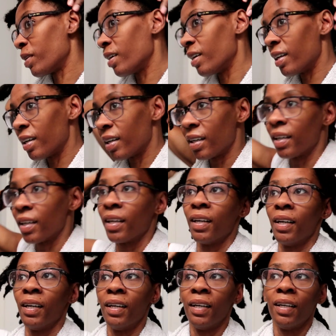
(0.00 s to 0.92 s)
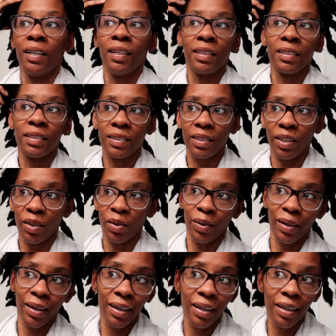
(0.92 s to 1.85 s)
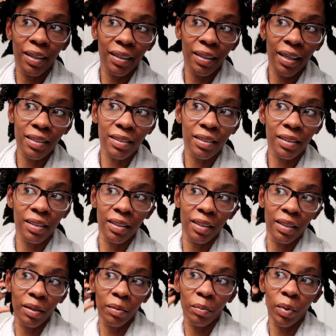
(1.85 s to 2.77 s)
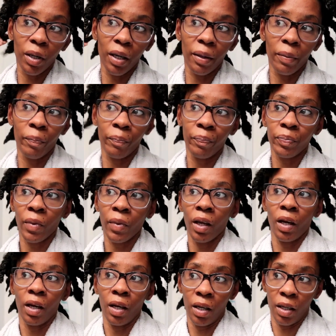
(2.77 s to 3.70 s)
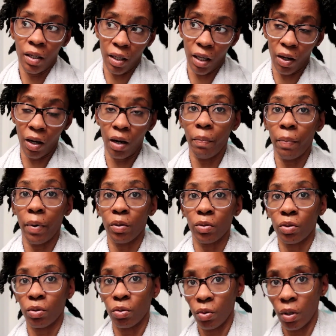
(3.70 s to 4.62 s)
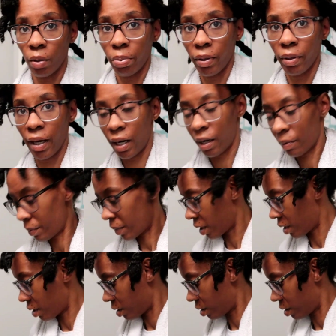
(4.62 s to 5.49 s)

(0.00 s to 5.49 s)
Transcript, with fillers: part. So that's good. But now I'm about to apply my